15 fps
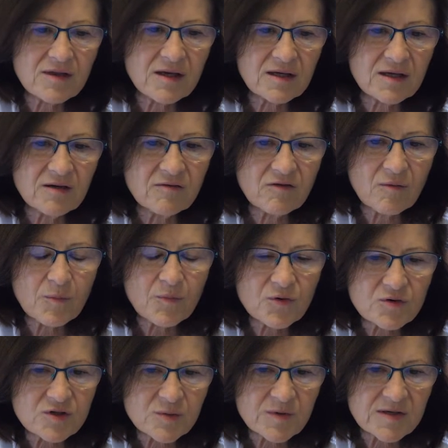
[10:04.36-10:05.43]
they give a
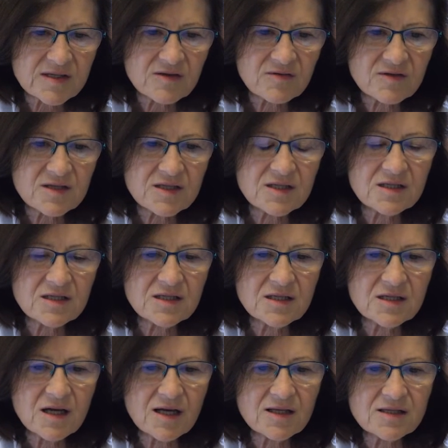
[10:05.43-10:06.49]
poor
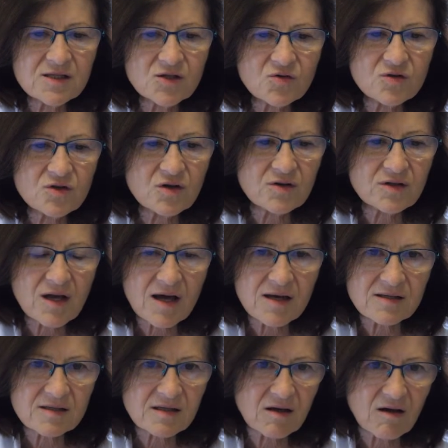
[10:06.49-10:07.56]
specificity, and so don't
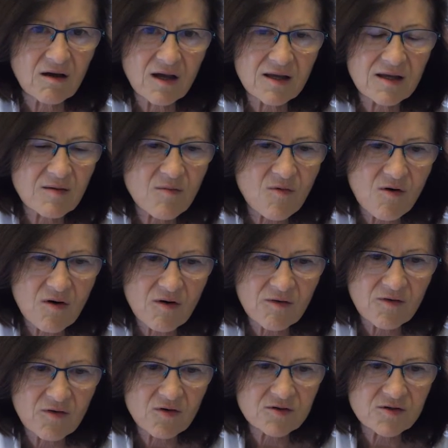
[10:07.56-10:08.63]
ask anymore
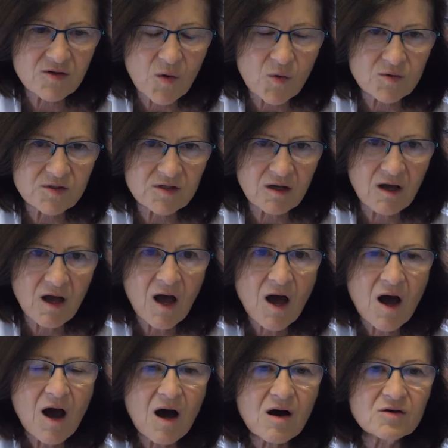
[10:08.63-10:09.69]
for those
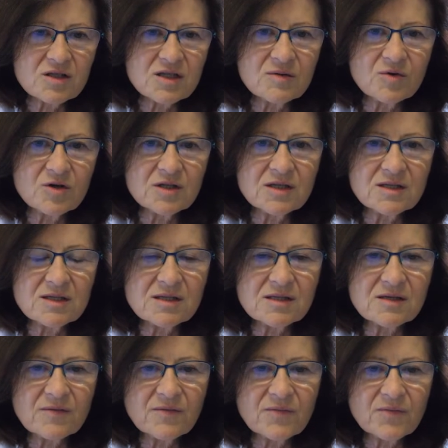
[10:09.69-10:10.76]

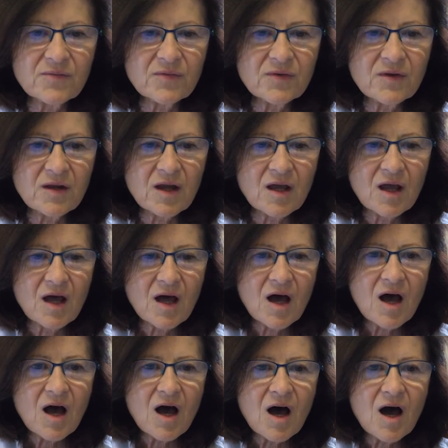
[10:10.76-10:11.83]
antibodies.
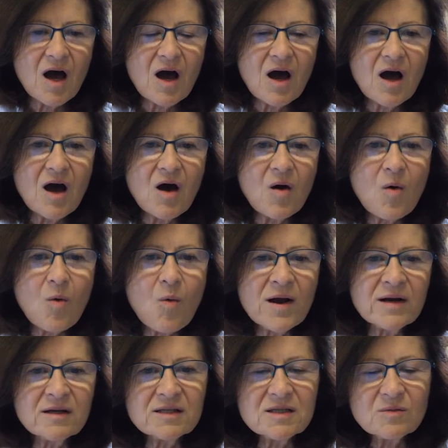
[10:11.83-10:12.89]

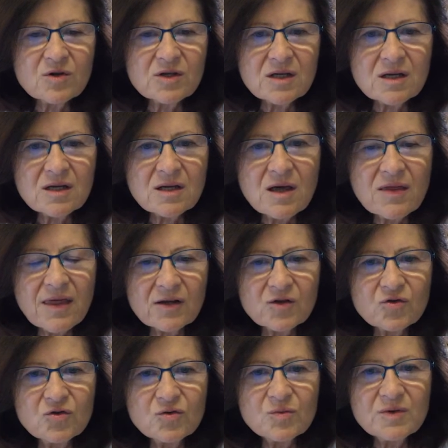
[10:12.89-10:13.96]
One antibody
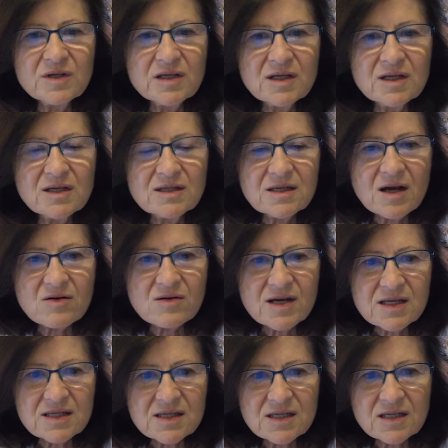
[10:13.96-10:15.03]
that could be
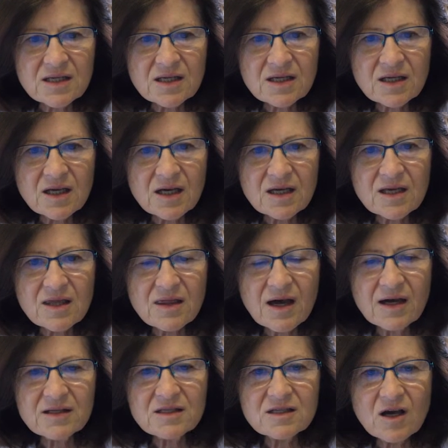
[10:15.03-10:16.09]
interesting is
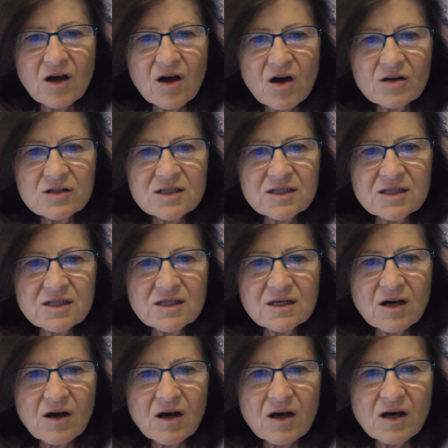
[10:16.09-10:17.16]
that
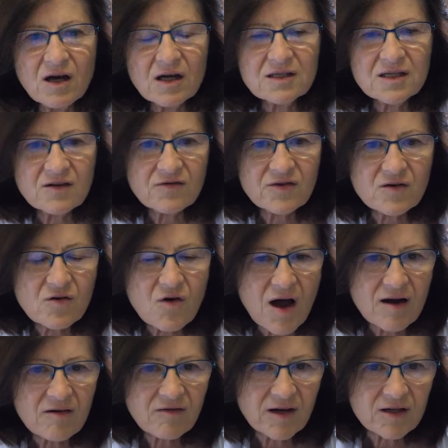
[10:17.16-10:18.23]

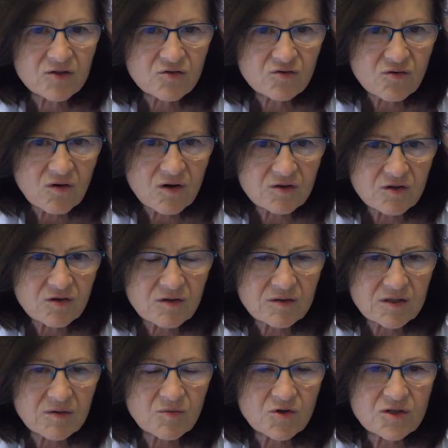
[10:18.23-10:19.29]
anti-interferon alpha 2
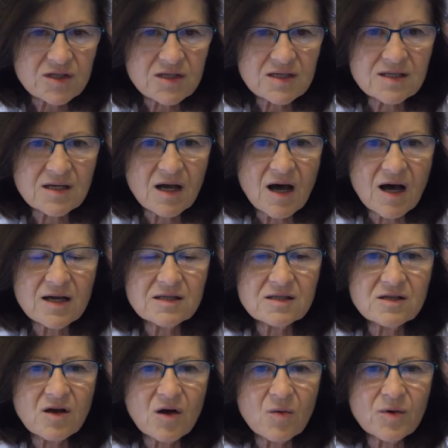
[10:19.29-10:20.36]
autoantibodies,
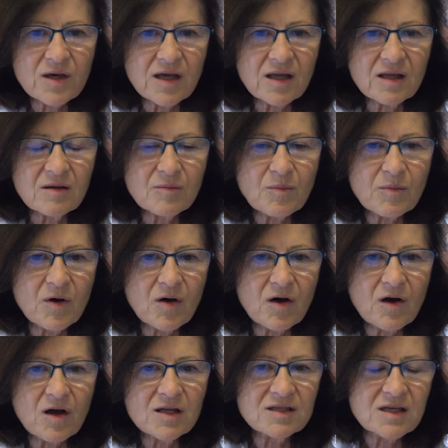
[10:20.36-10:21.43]
as we can
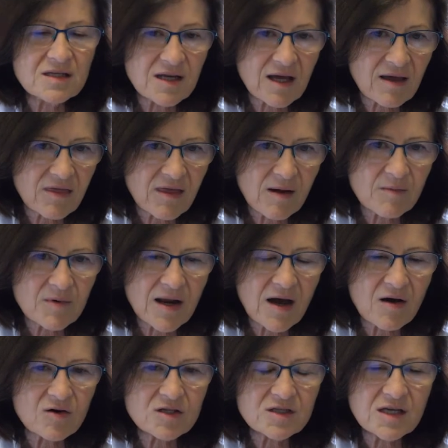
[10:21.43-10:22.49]
detect them
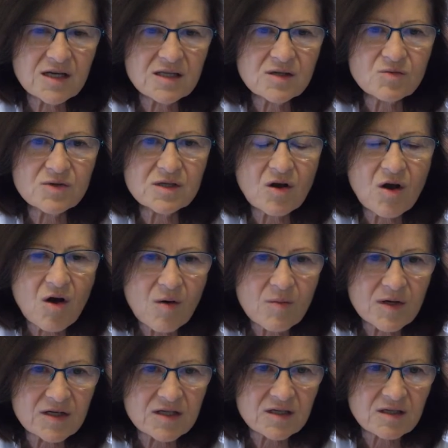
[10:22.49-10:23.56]
nowadays with a
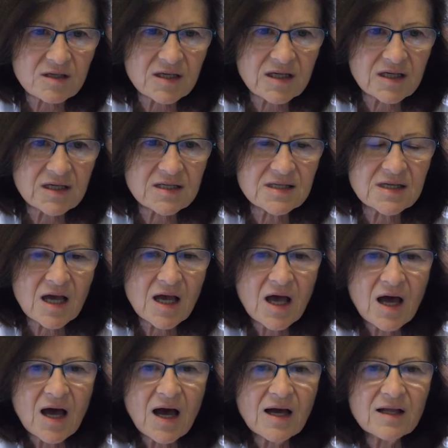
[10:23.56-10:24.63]
commercial kit,
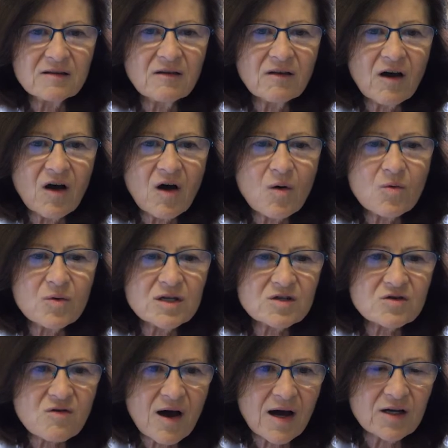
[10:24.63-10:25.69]
and we
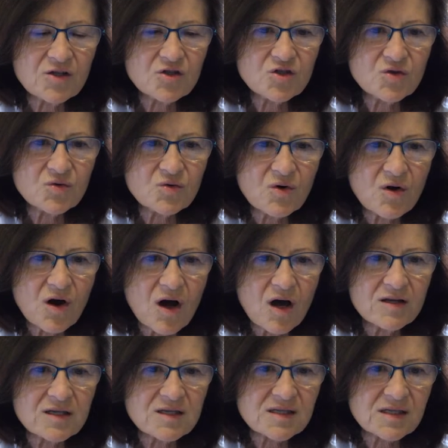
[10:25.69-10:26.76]
try to
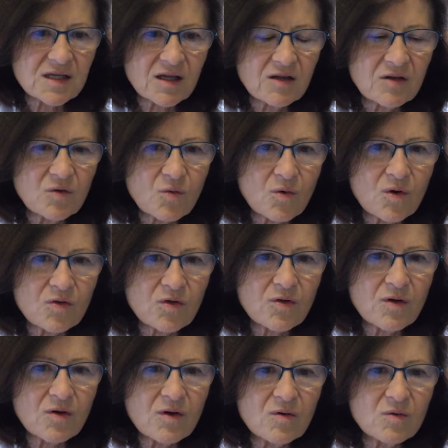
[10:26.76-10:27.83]
understand what
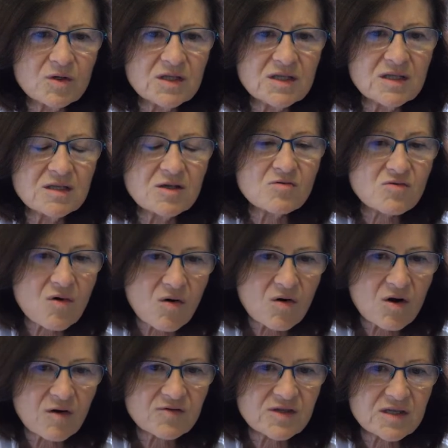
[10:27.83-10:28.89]
is the
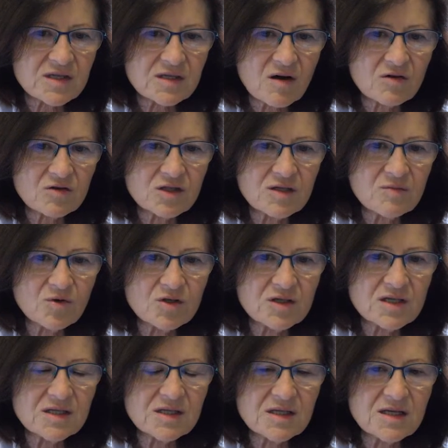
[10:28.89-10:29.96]
role of these
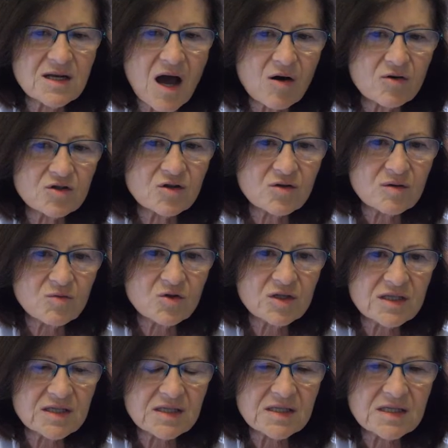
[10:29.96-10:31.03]
antibodies in
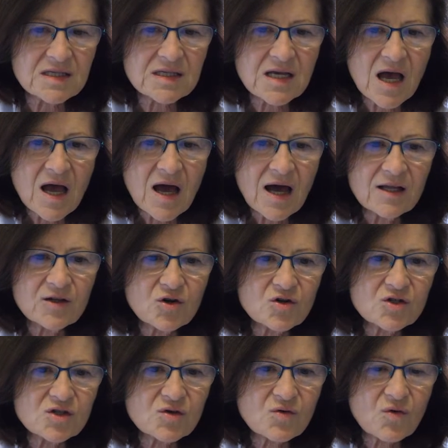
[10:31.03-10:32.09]
autoimmune disease and
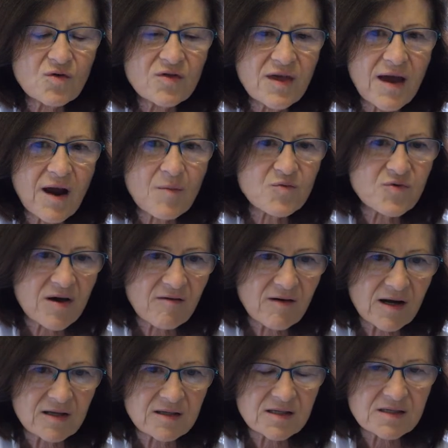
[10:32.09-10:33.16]
also their
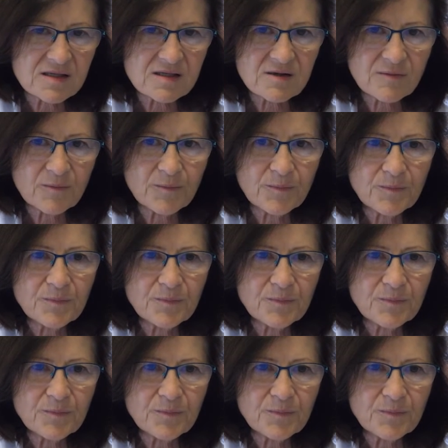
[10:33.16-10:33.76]
prevalence.